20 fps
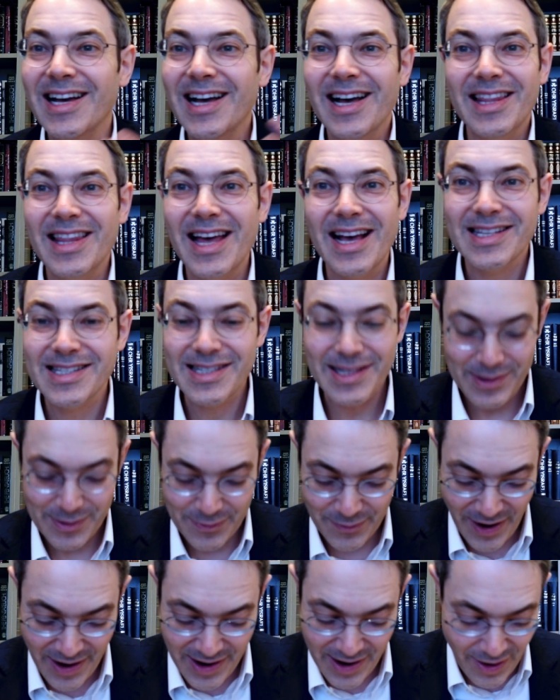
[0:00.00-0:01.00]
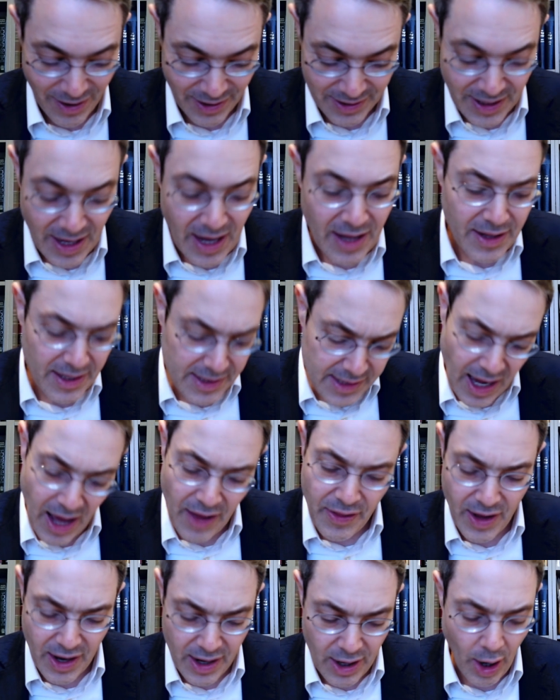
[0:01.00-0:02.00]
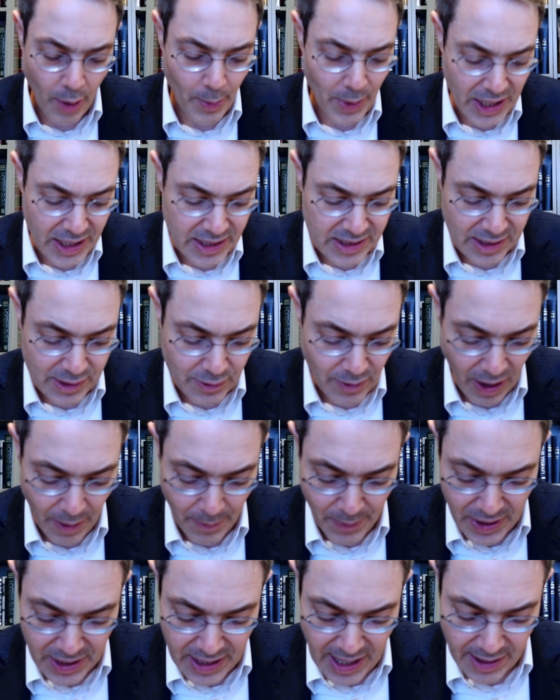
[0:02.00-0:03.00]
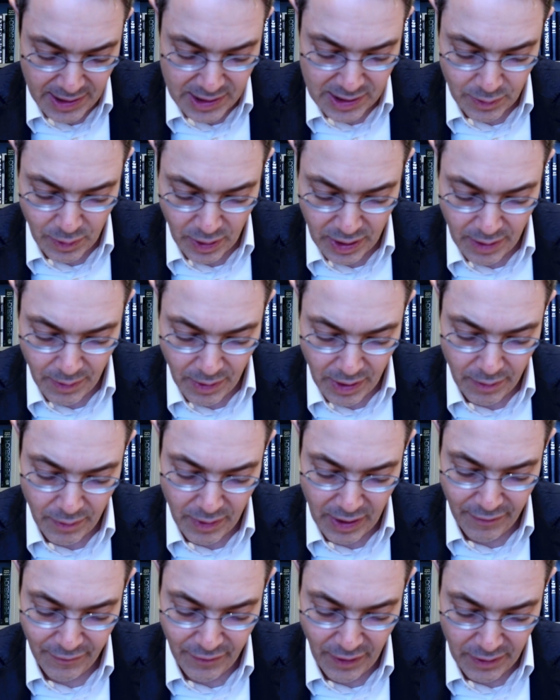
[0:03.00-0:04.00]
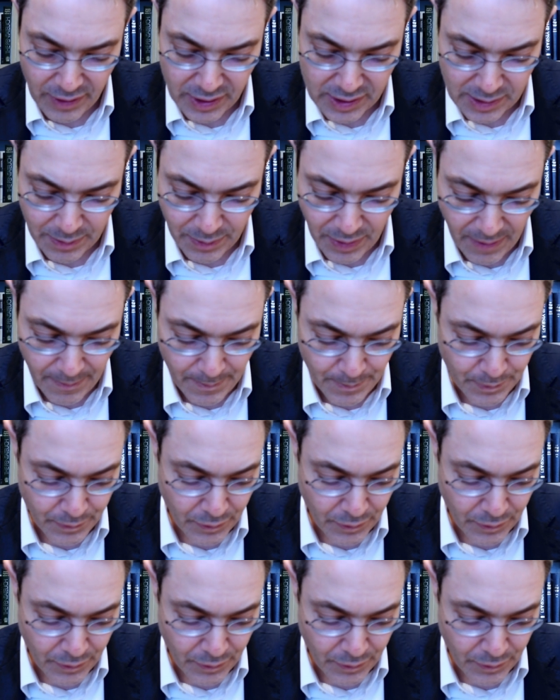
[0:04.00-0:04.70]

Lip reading: And that seems very odd. There's other anomalies as well, but that's the one I want to really focus upon.